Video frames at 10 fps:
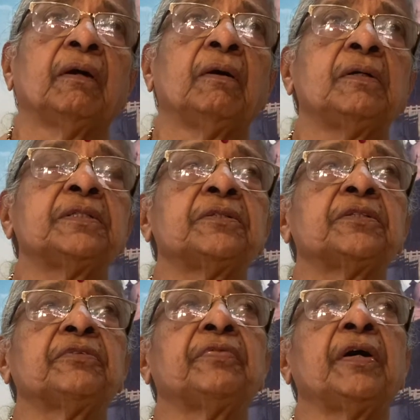all
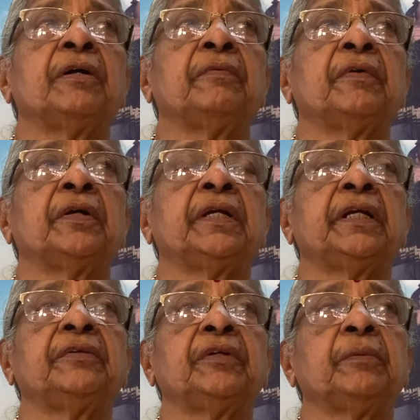sorts of
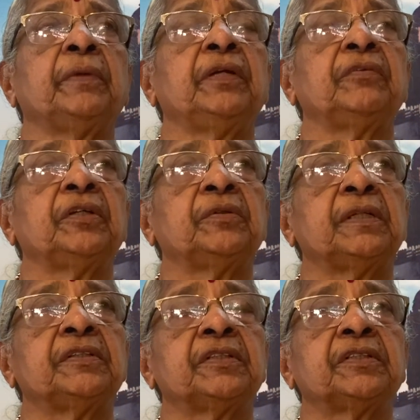unwanted ceremonies,
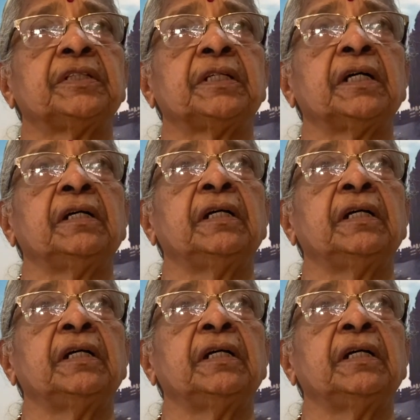rituals, etc.